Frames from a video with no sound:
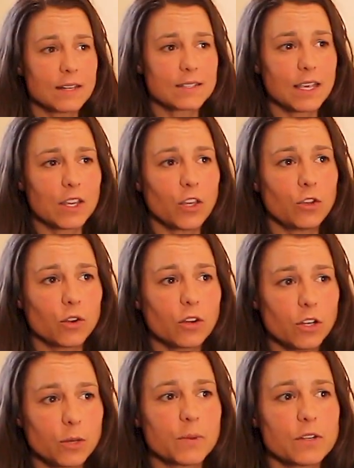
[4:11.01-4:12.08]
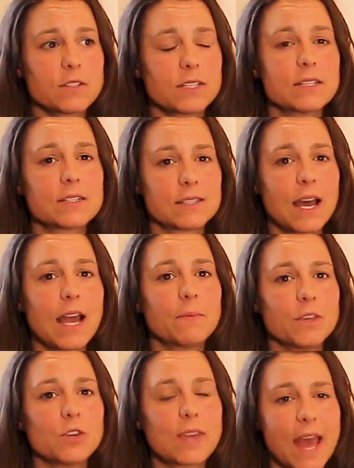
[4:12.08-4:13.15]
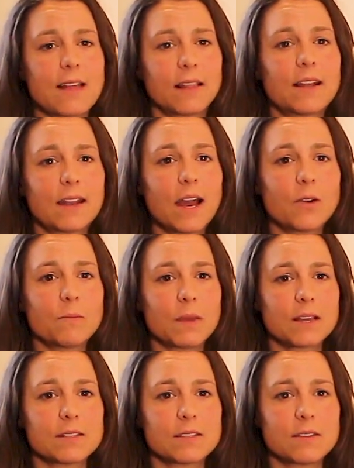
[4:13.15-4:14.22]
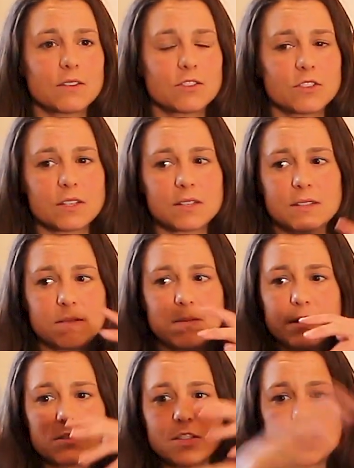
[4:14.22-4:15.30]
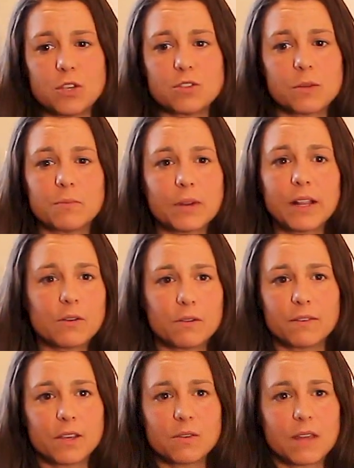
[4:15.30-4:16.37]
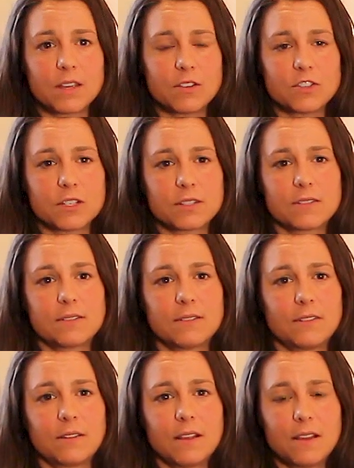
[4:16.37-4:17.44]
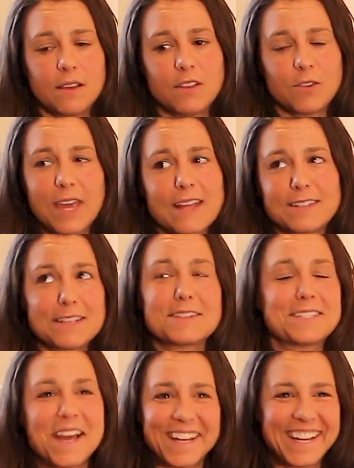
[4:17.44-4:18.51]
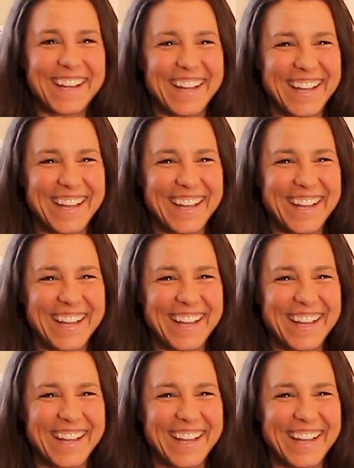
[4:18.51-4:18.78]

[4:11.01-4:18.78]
It's like you're your person inside, but you can't let it out because there's this huge umbrella over you that you just can't see the sun.